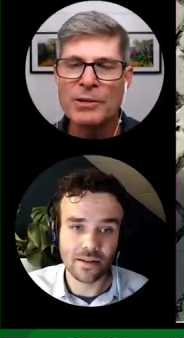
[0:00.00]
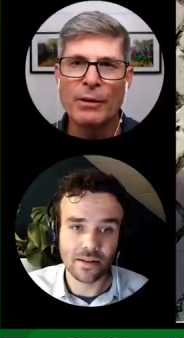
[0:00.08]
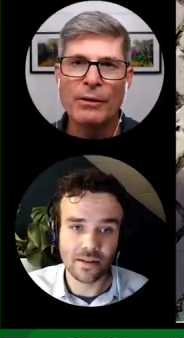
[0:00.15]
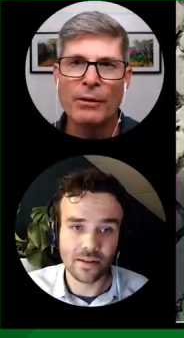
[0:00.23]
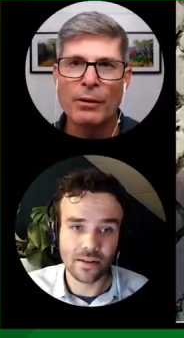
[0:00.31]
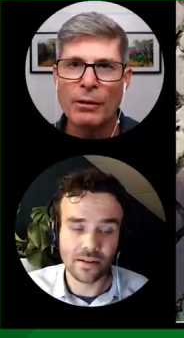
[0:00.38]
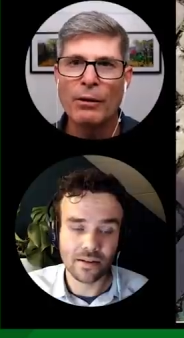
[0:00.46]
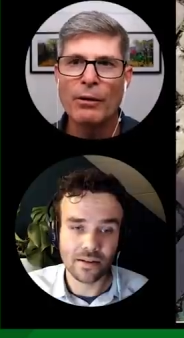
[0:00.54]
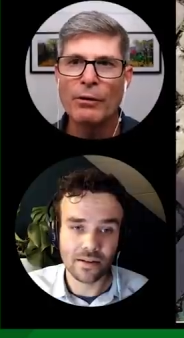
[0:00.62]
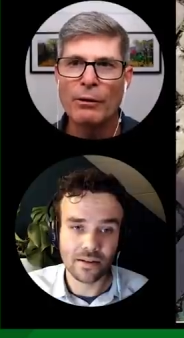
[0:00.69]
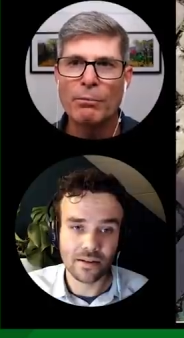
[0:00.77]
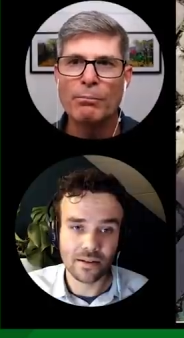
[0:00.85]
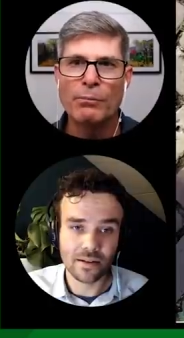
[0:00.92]
Speaker 1: on the on
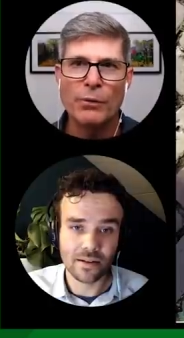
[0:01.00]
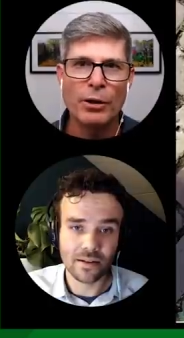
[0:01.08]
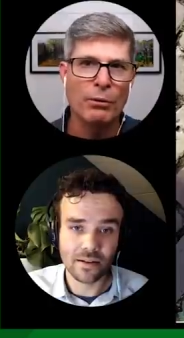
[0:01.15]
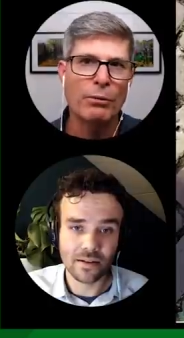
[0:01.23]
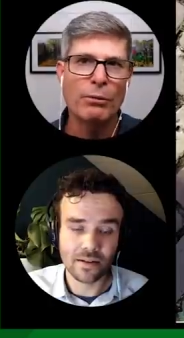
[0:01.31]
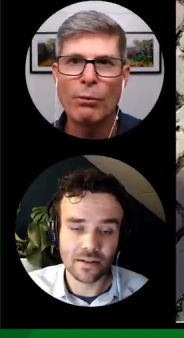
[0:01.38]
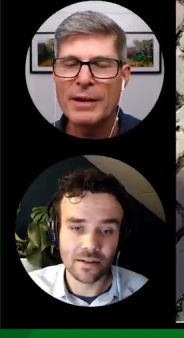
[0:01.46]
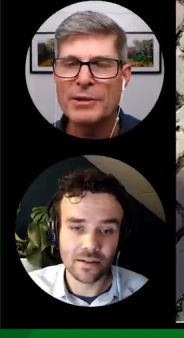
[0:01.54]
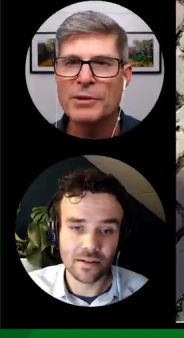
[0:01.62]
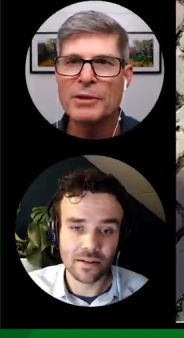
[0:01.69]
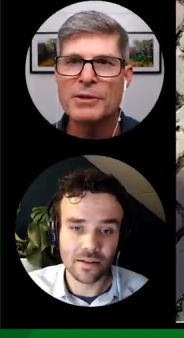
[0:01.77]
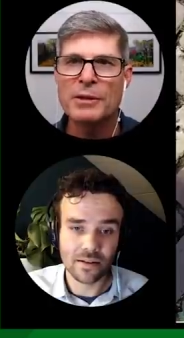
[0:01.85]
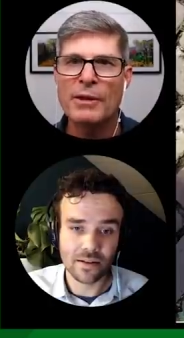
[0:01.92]
the you know the
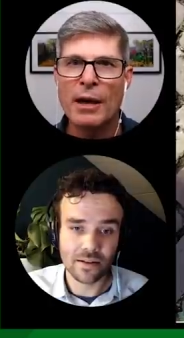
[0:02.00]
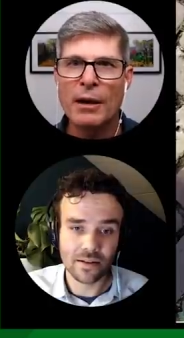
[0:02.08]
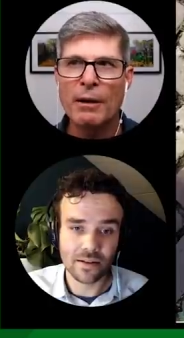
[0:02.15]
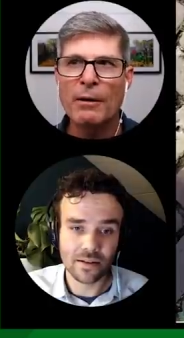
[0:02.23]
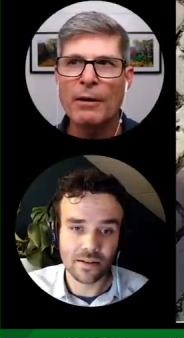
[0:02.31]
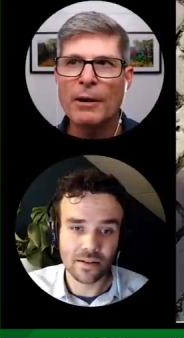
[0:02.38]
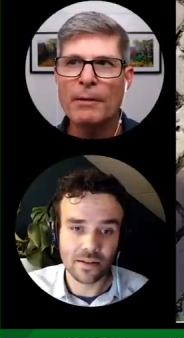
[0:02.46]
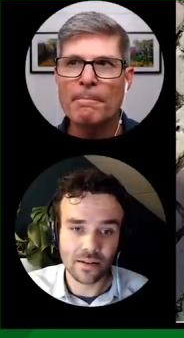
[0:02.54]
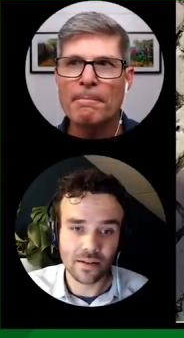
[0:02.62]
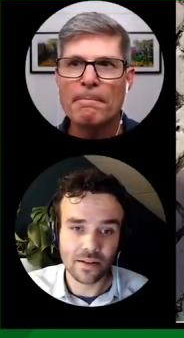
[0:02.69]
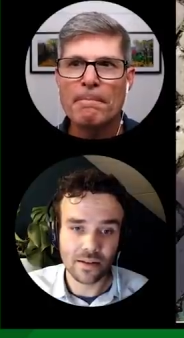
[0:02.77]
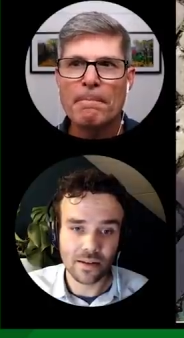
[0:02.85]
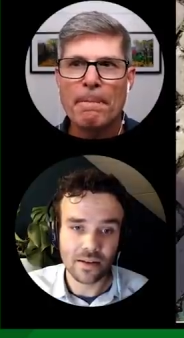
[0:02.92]
residents in that area.
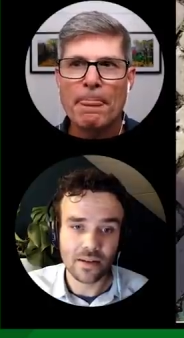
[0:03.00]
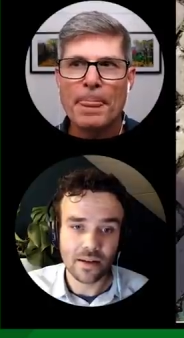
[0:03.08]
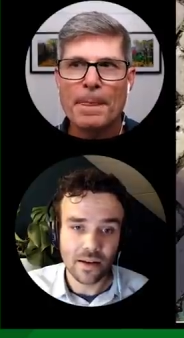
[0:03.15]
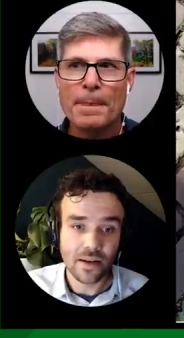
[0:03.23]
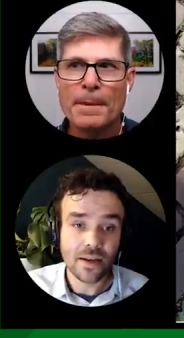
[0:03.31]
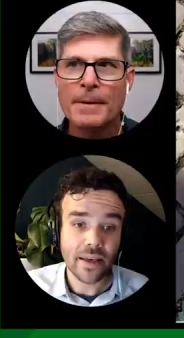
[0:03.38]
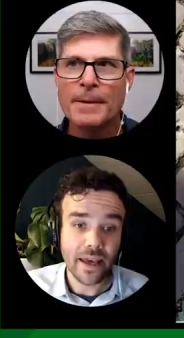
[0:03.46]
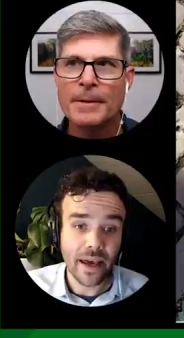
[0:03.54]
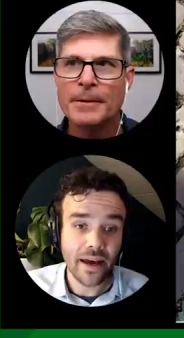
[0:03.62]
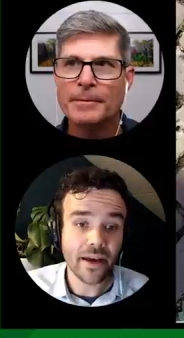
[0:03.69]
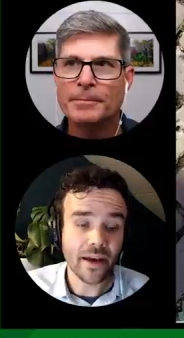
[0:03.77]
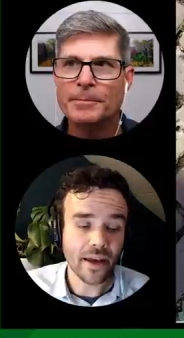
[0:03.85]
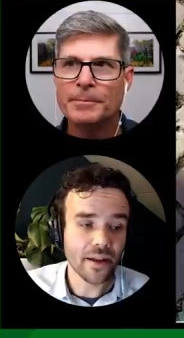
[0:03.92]

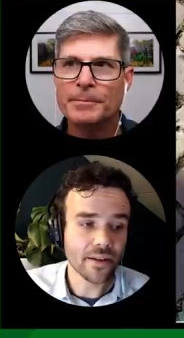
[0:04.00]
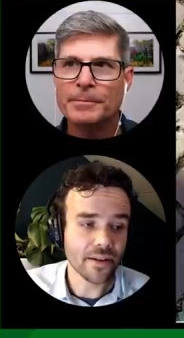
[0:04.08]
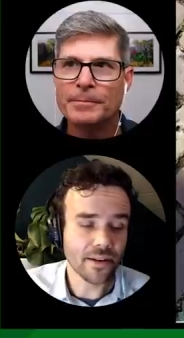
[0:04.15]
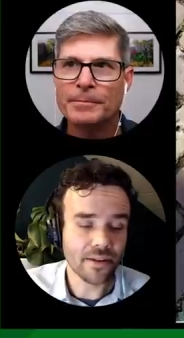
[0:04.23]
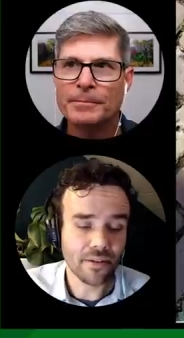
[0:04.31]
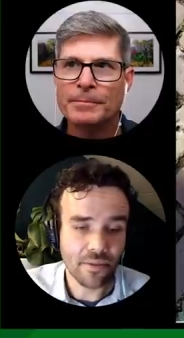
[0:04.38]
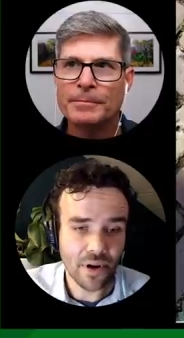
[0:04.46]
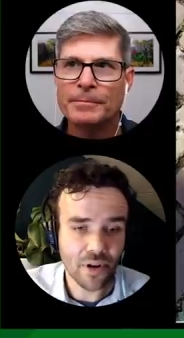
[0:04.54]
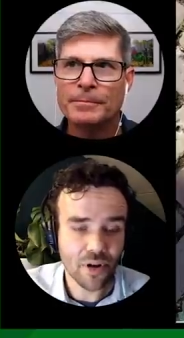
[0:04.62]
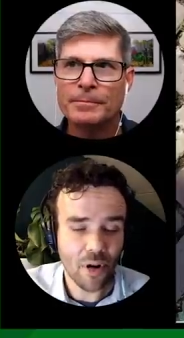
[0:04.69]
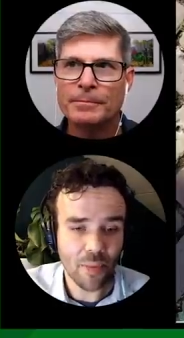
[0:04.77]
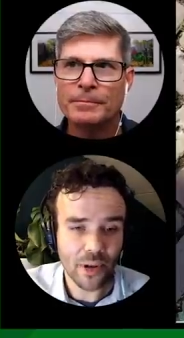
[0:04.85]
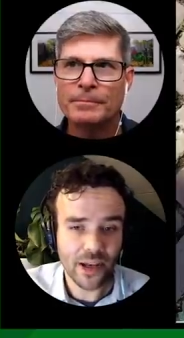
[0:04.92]
Speaker 2: Yeah, and it, it's a very
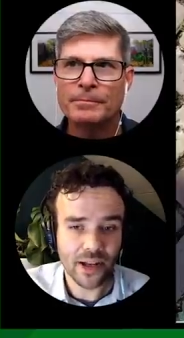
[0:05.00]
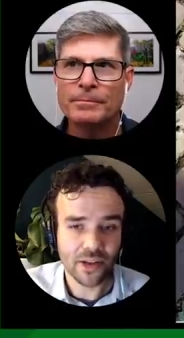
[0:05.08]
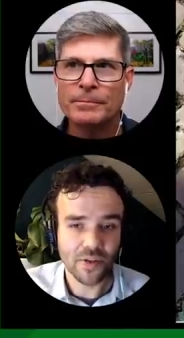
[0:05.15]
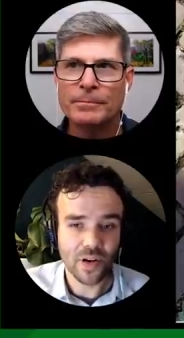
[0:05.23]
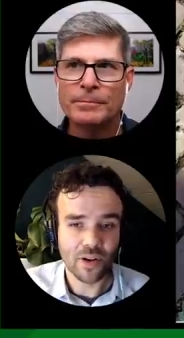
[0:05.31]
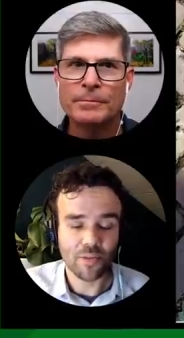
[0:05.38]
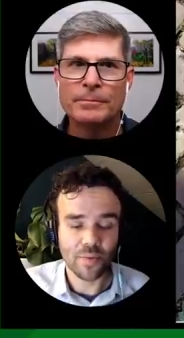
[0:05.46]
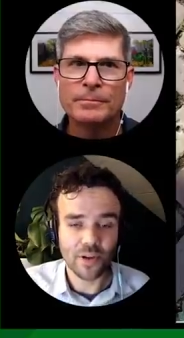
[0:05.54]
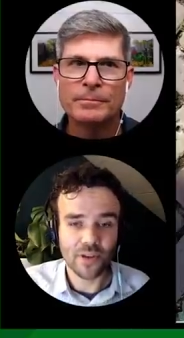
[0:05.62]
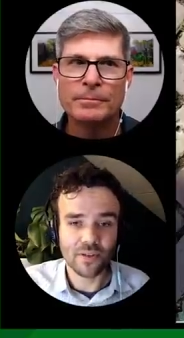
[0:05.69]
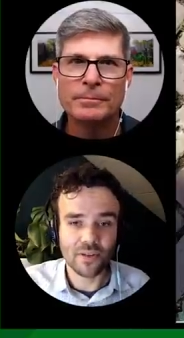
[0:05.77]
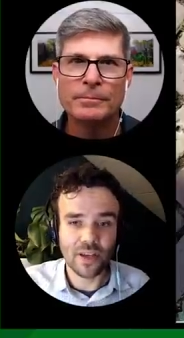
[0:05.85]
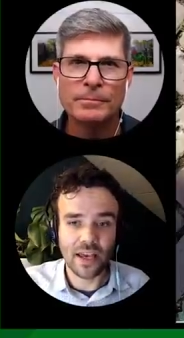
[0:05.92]
complicated trade off
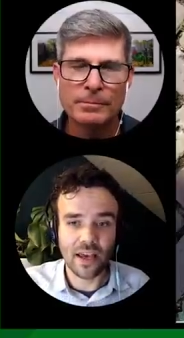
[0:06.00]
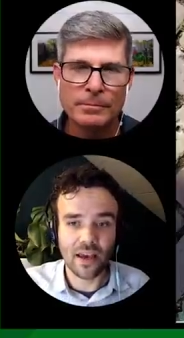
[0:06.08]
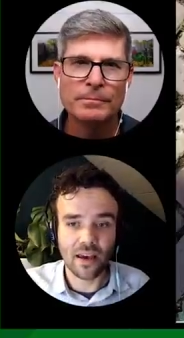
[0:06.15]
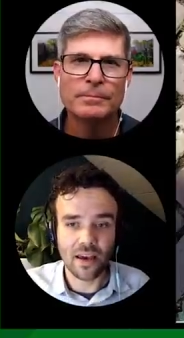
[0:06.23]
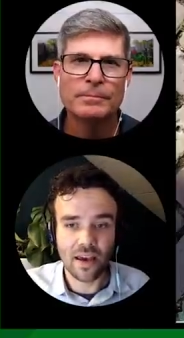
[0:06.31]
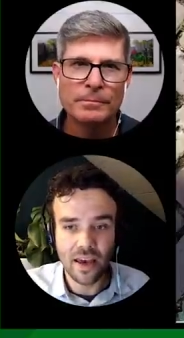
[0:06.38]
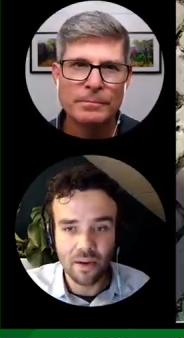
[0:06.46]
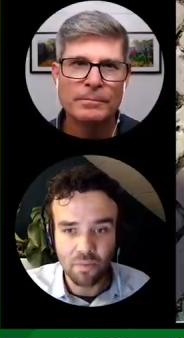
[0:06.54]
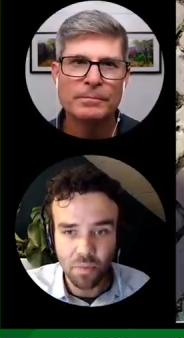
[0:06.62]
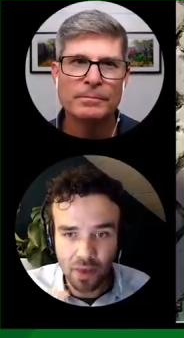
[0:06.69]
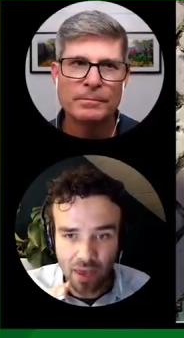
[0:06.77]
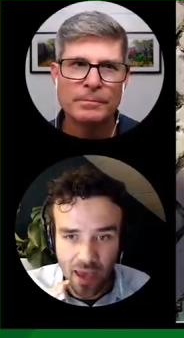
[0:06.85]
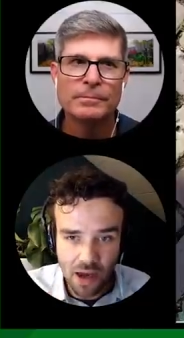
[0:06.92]
because uh,
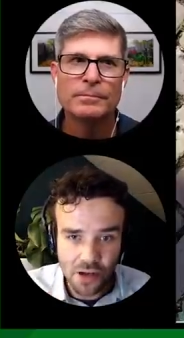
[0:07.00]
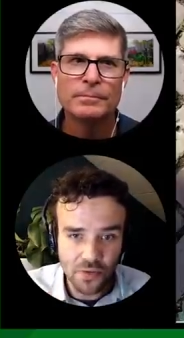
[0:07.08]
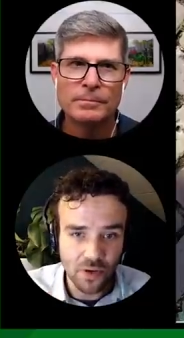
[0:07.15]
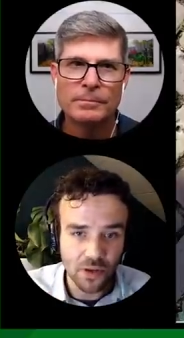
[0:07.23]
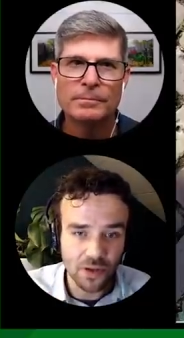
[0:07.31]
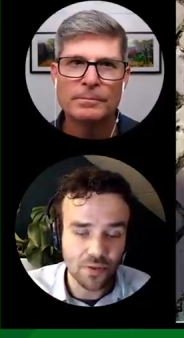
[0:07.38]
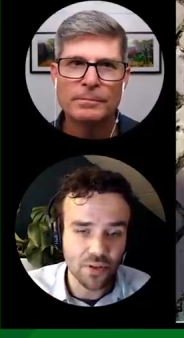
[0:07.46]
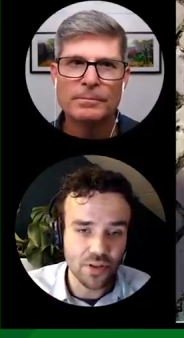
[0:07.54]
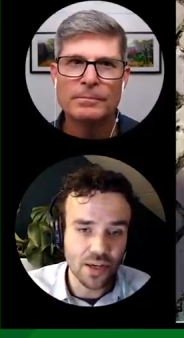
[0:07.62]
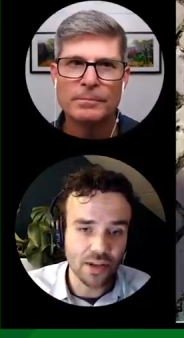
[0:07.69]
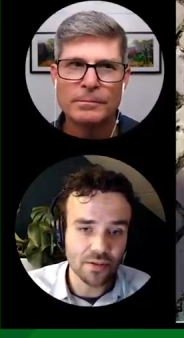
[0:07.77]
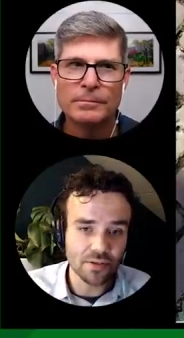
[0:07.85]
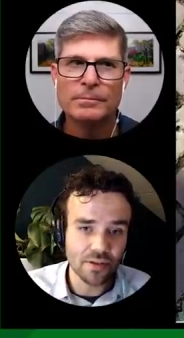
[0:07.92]
with asphalt, if you
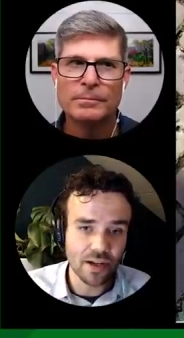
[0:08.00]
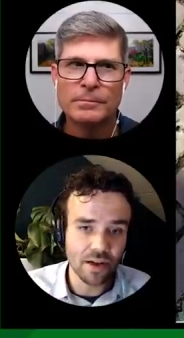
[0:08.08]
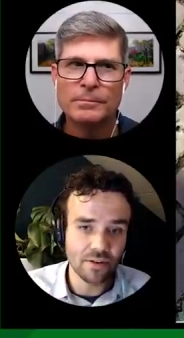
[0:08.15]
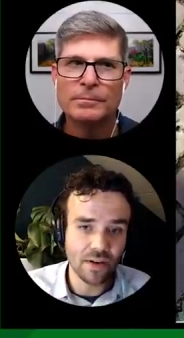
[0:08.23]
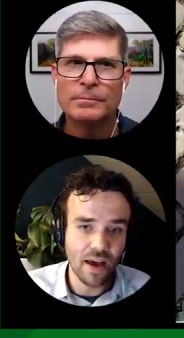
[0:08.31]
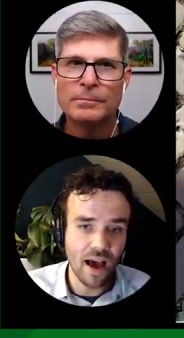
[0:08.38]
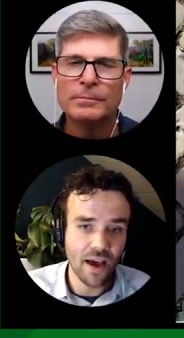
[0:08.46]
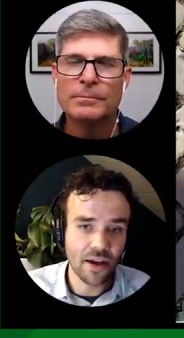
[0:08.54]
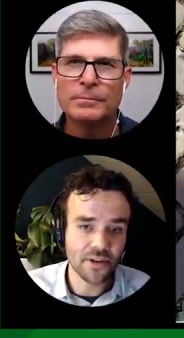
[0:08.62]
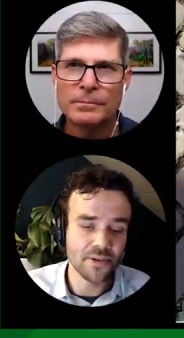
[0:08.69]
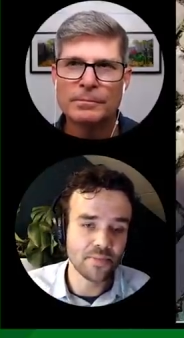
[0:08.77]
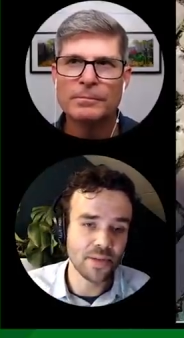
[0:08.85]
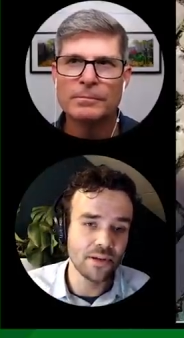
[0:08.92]
take into account the
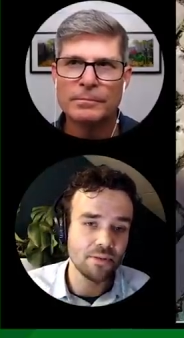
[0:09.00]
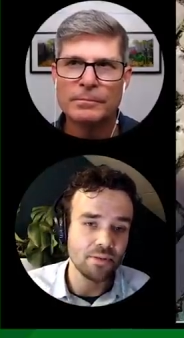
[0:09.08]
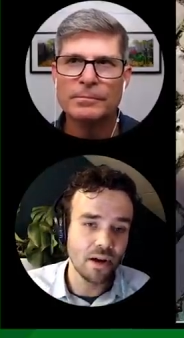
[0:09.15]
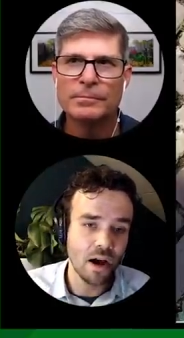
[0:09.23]
higher speed of